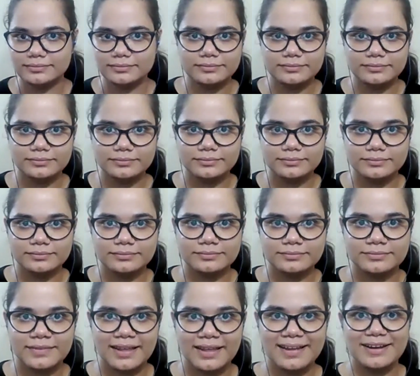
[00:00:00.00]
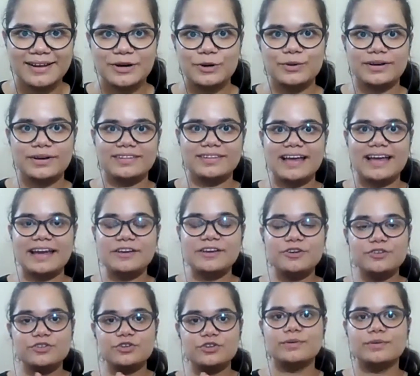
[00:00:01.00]
Bye. Okay,
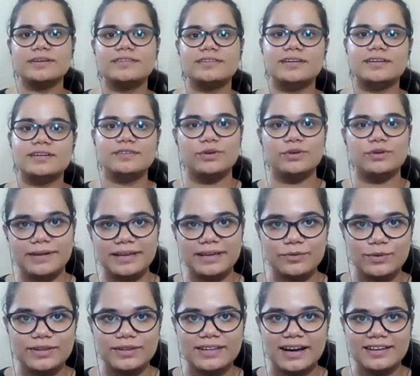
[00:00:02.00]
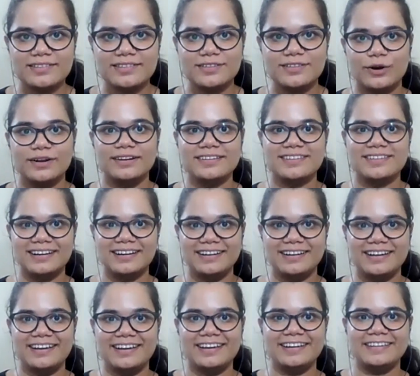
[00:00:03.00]
thank you so much, sir, for being with us on a
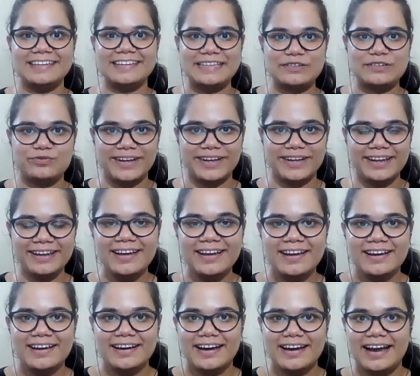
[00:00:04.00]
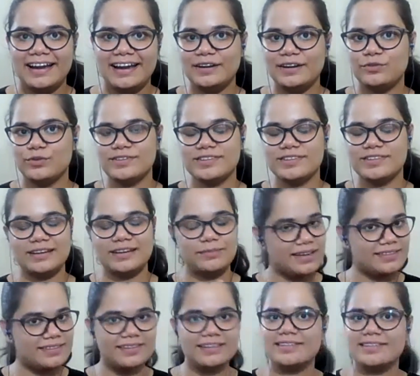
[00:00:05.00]
Sunday evening. And it was an
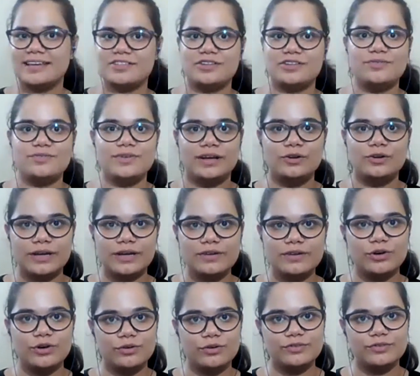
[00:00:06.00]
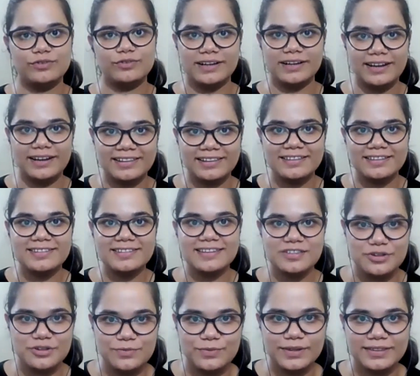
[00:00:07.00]
amazing session. We are looking forward for another
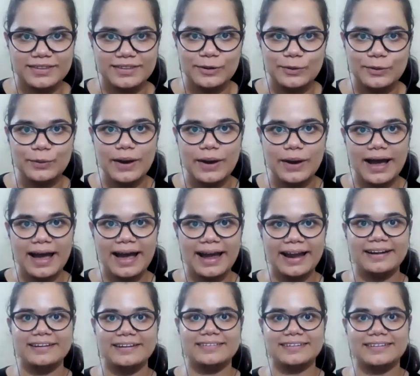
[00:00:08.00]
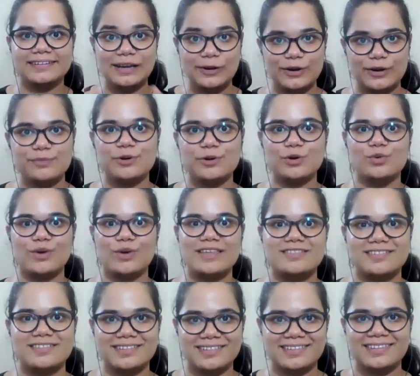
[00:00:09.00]
session with you, and uh, a lot more
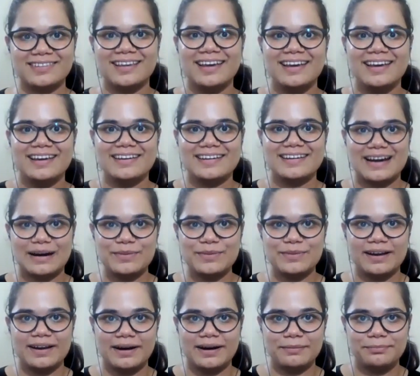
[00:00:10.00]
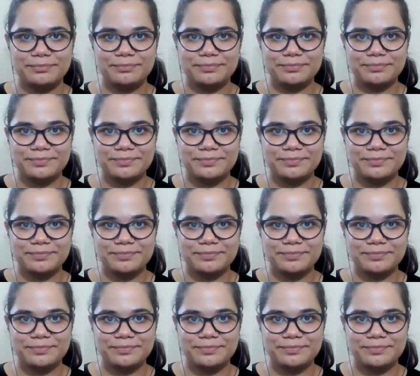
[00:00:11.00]
ventures coming up.